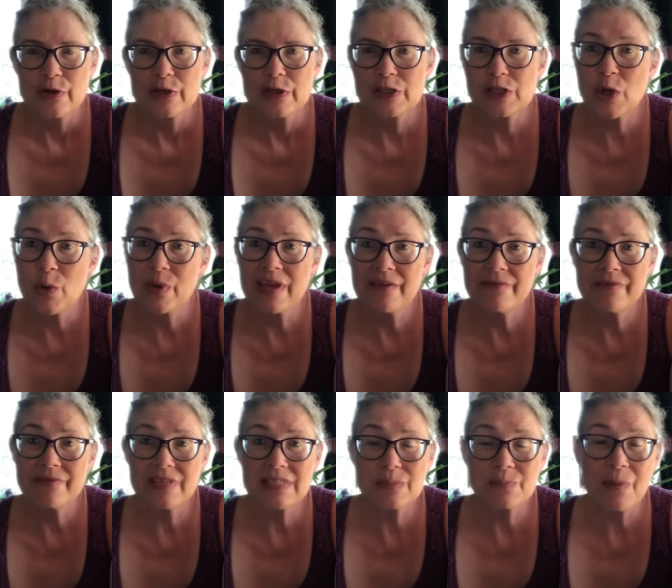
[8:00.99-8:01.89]
So
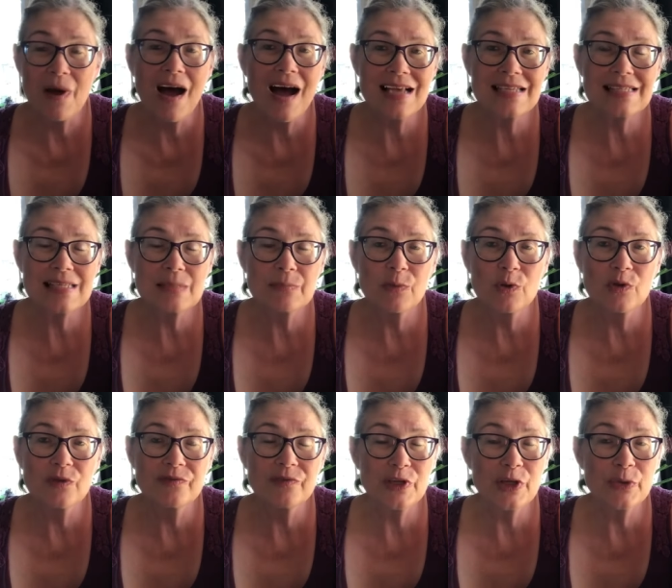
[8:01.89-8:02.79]
if it's
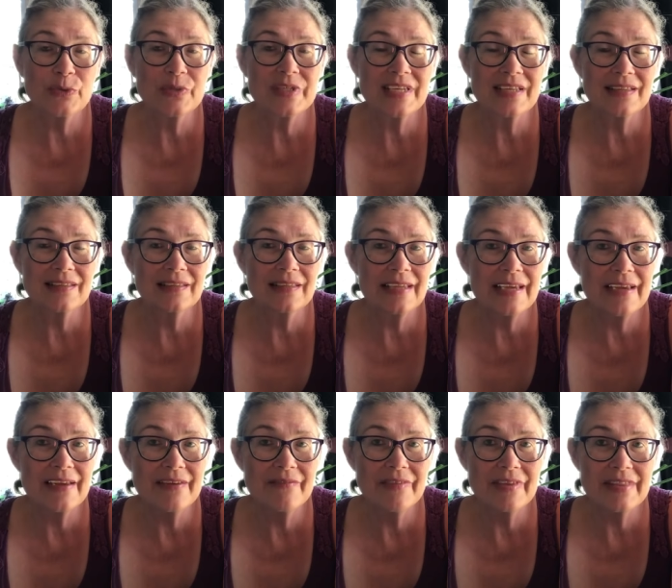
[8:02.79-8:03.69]
possible for you to
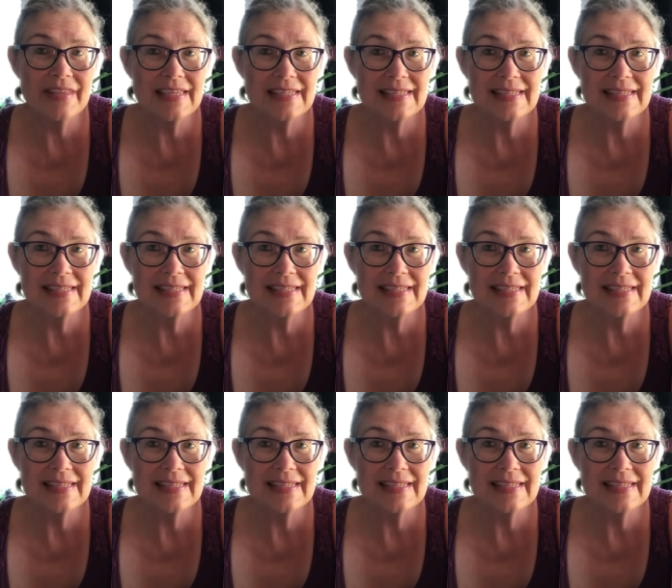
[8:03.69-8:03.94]
live in the